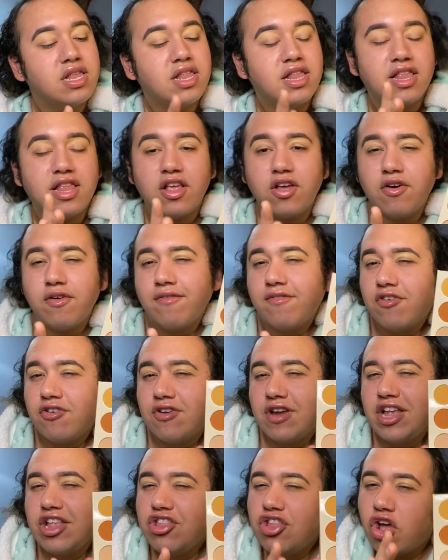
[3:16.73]

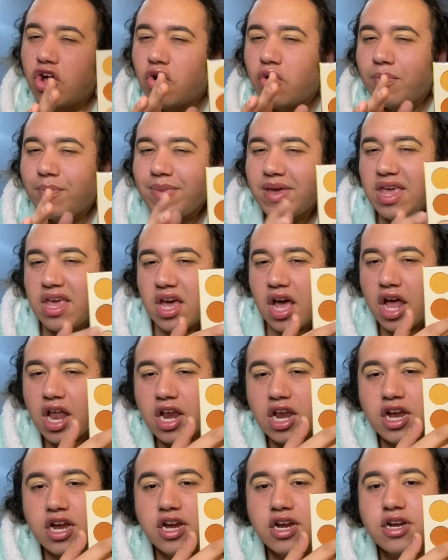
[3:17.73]
silvery taupey
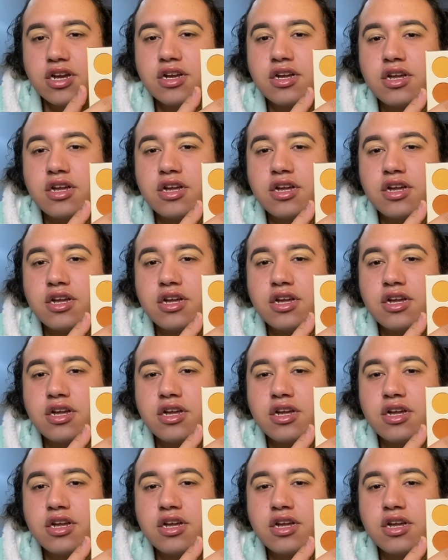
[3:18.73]
color.